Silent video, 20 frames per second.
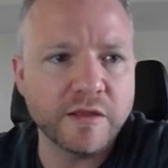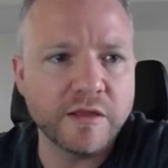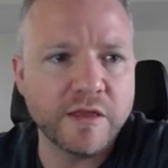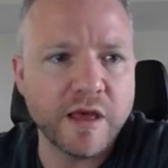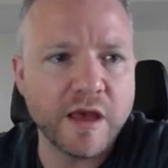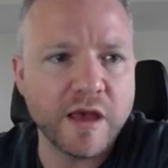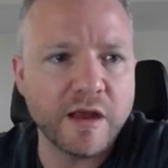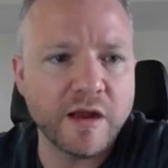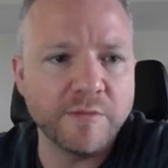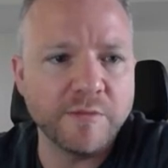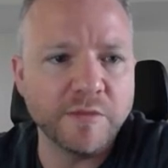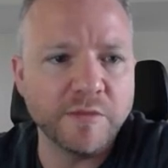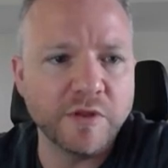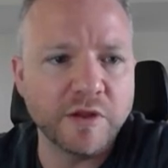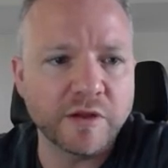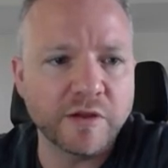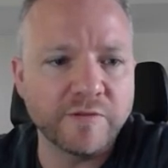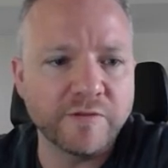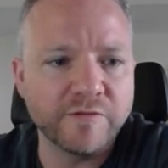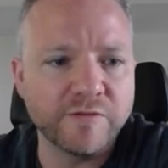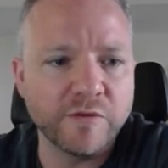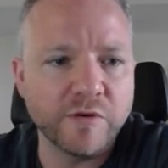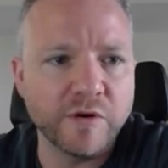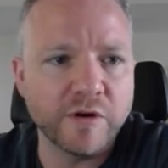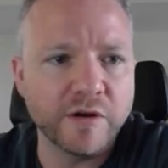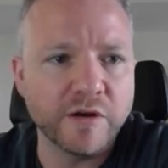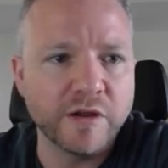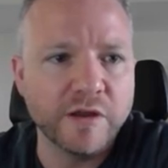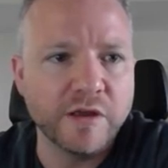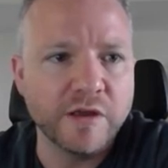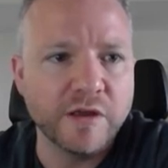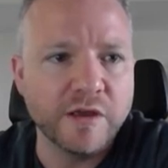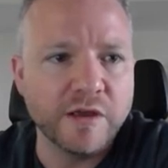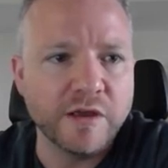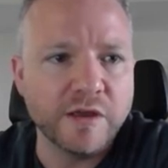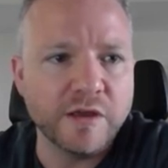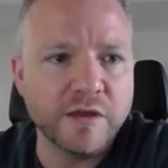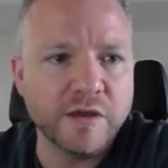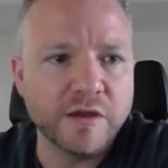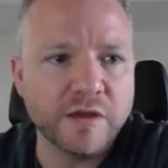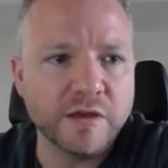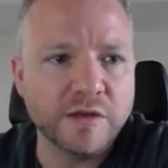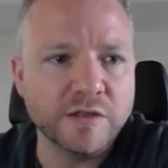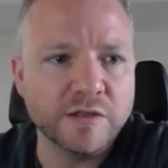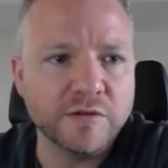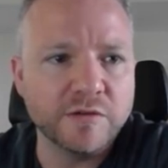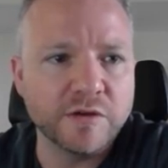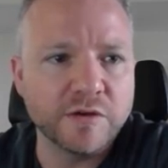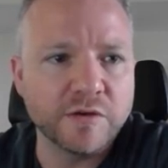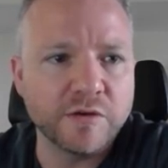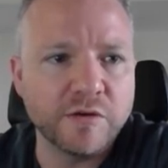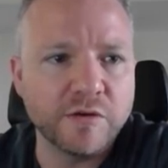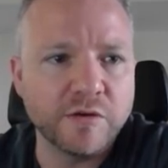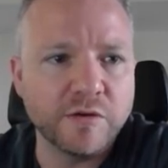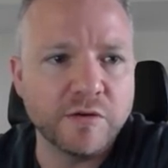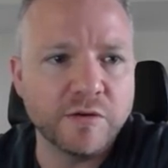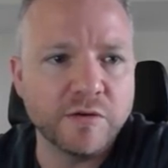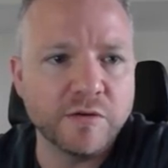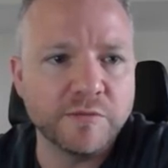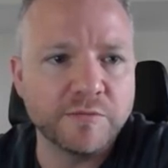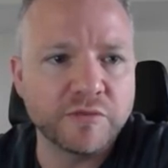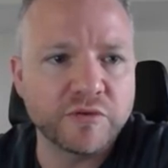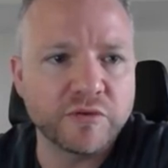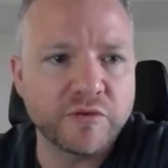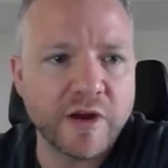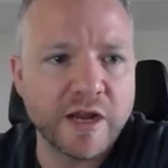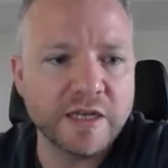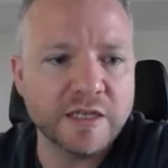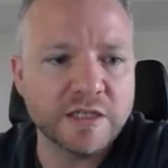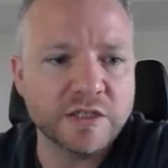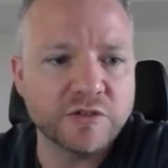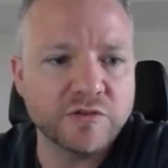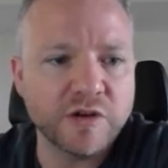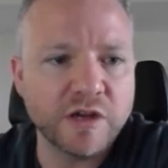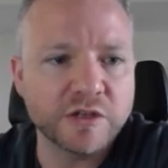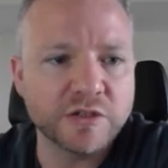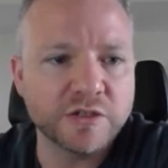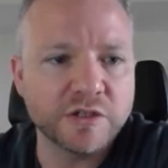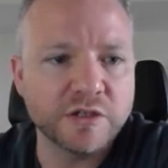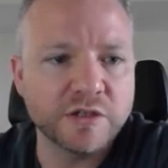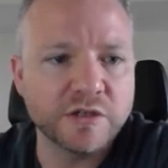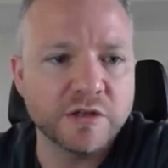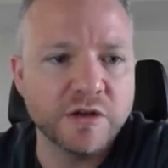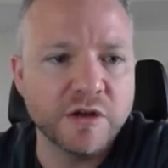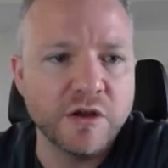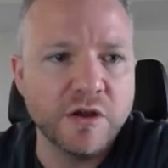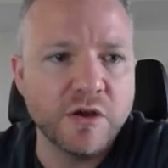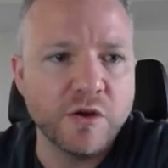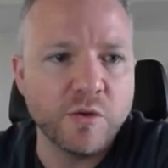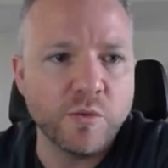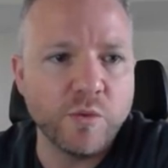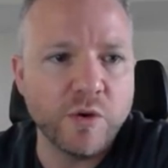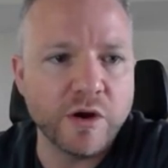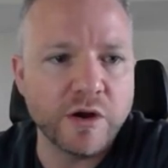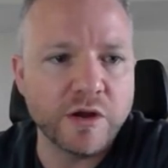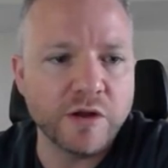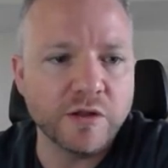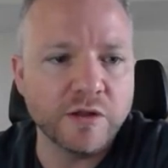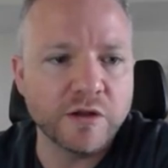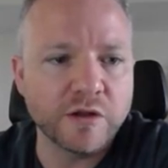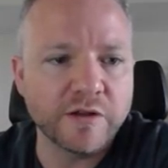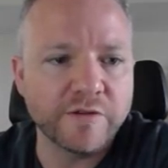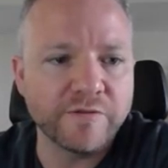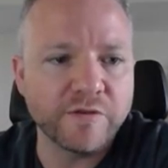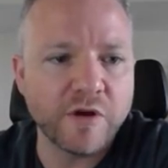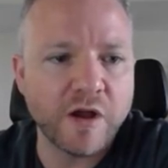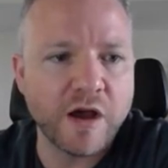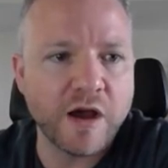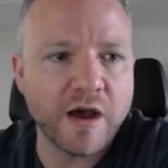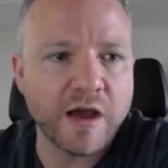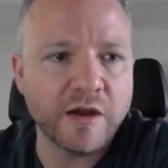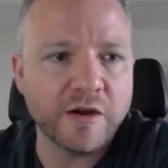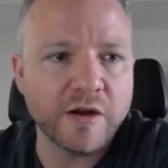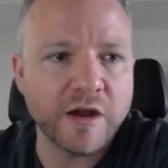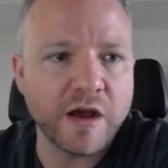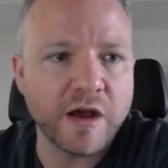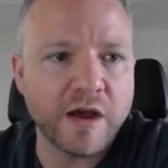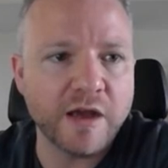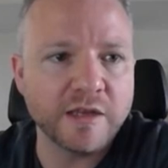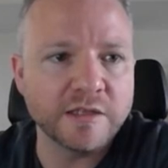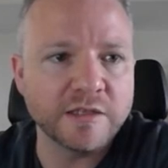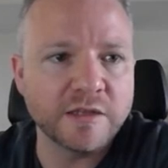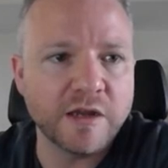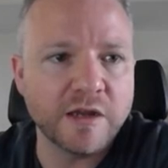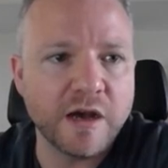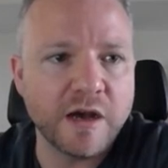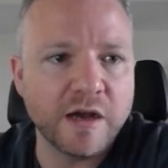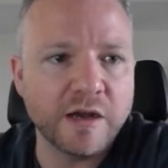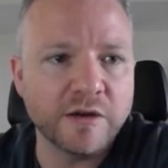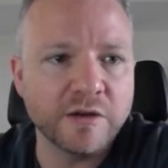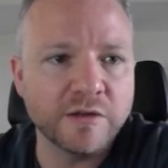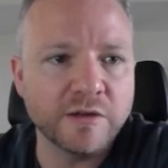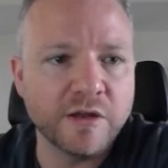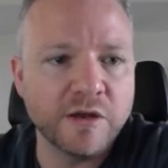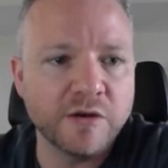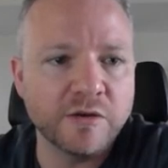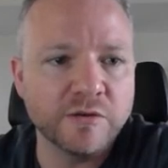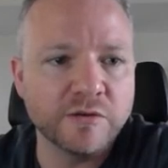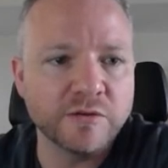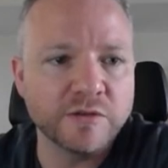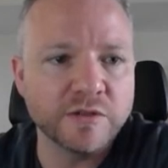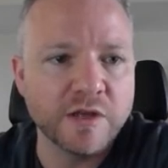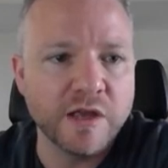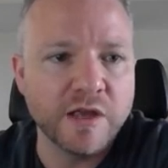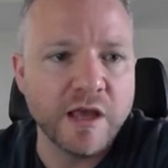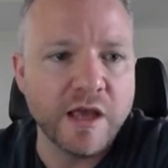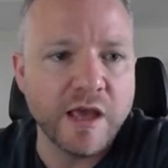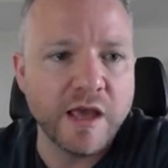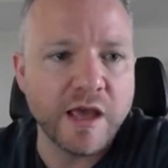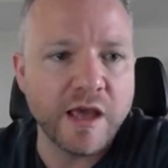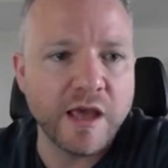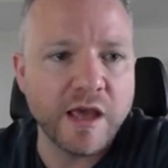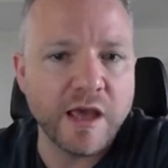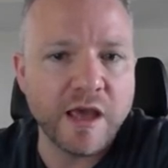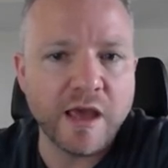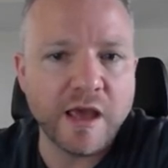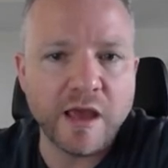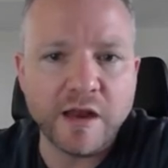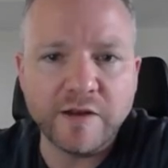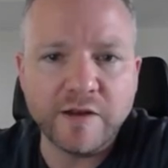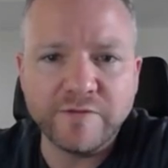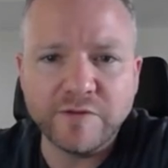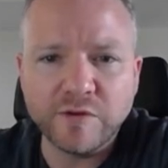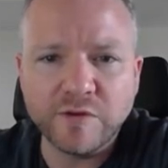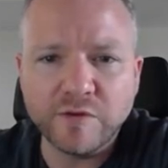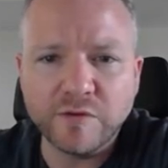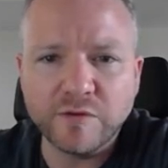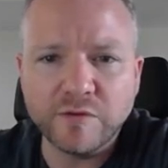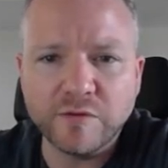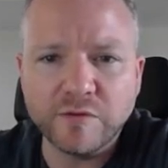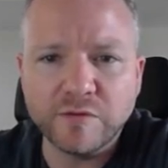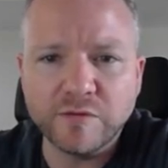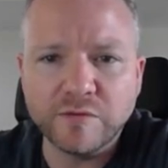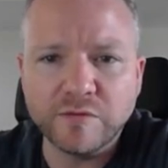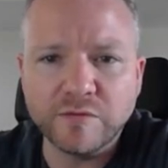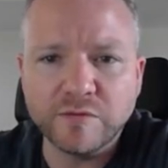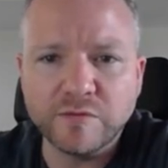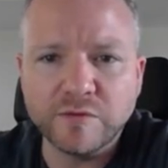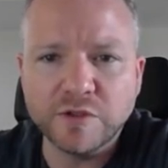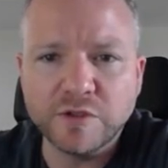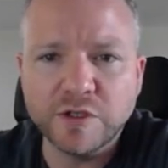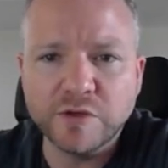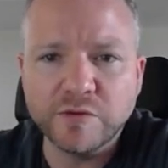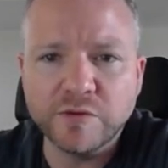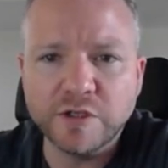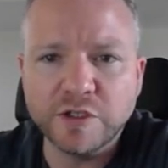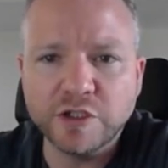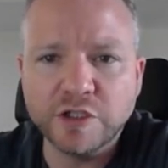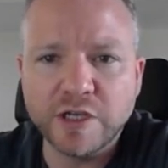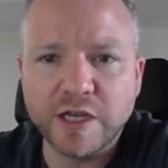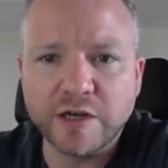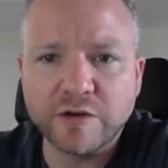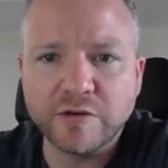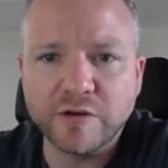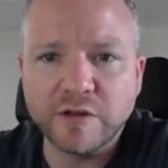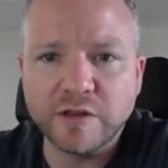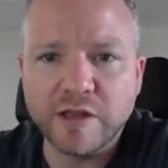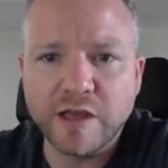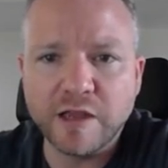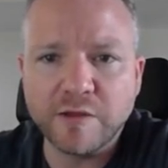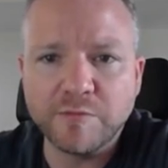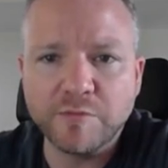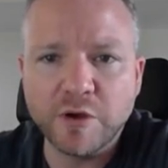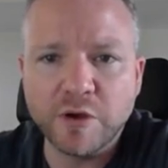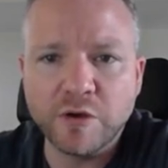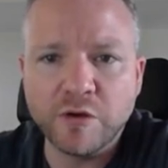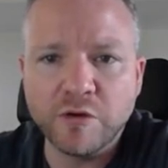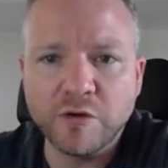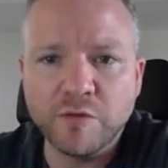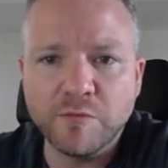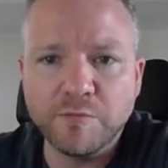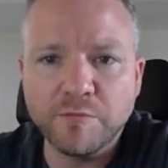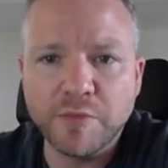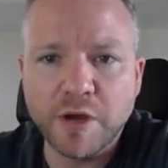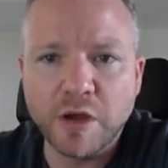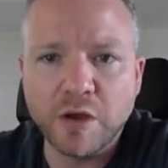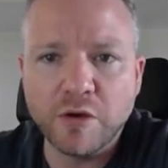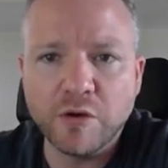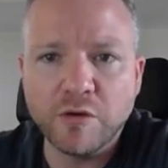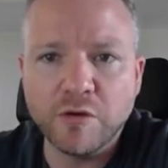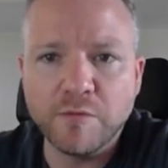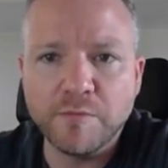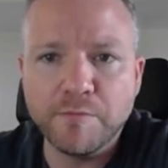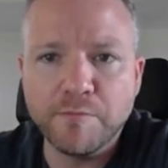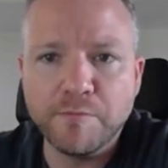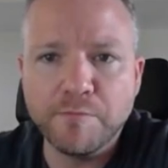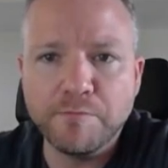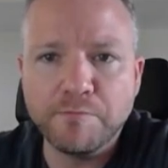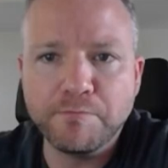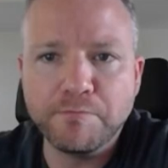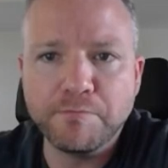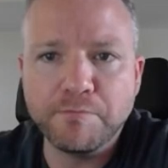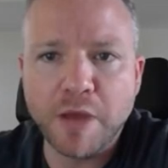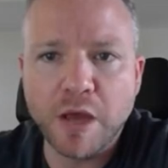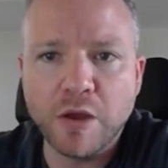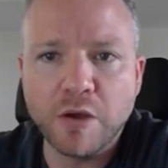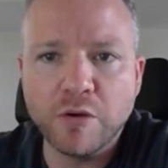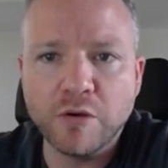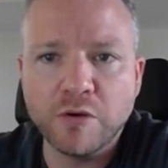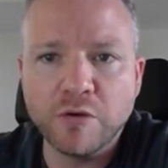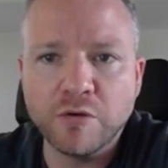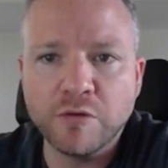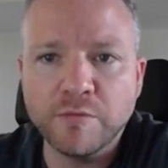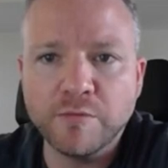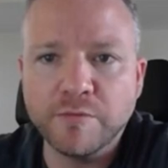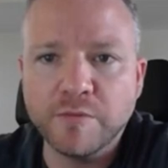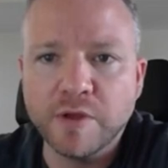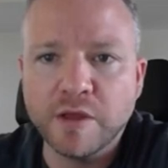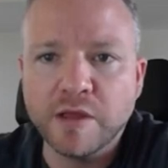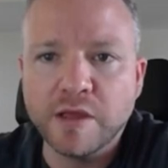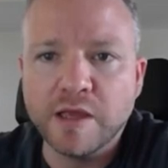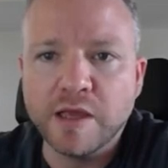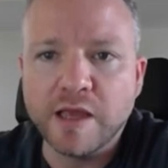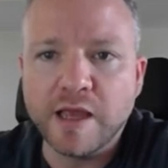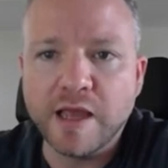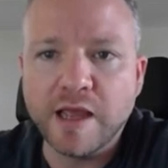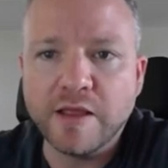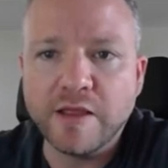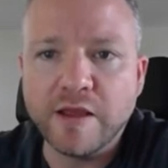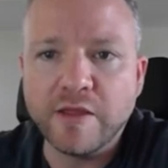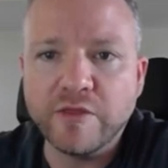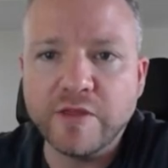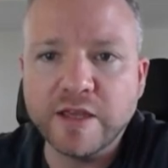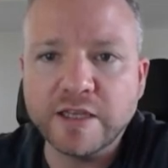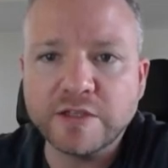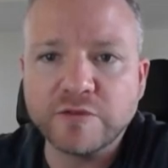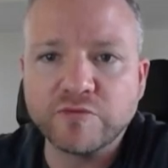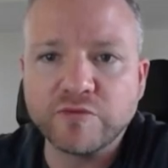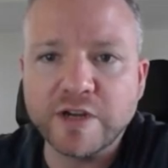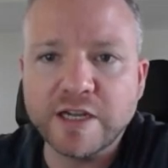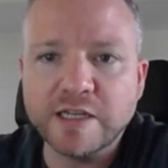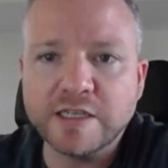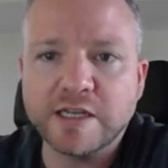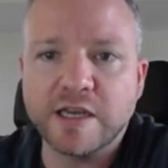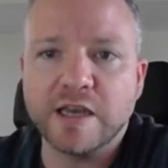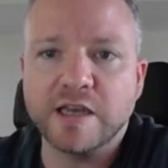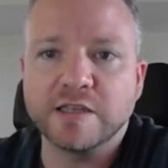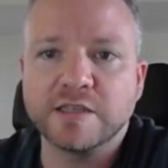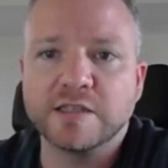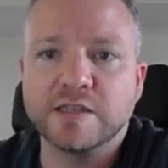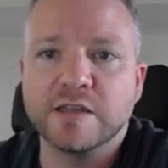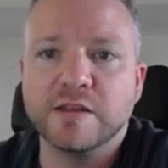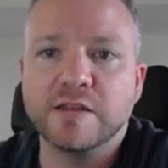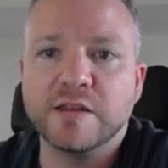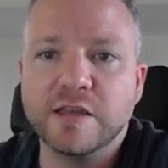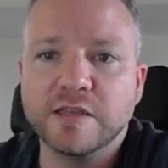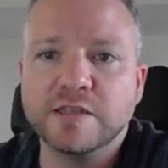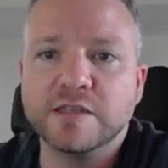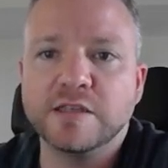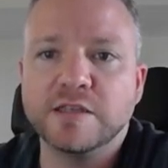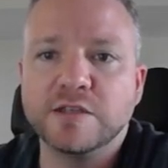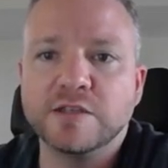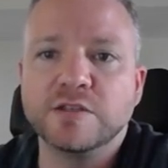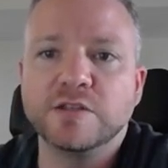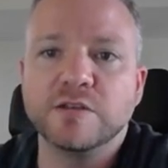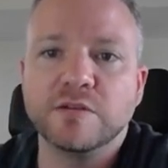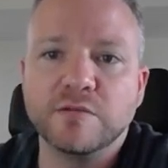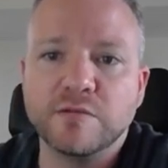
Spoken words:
that I'm looking for. You can do your whole price structure where you're looking for higher highs and higher lows. And if you do a general like boom, boom, boom, and then this retest, this is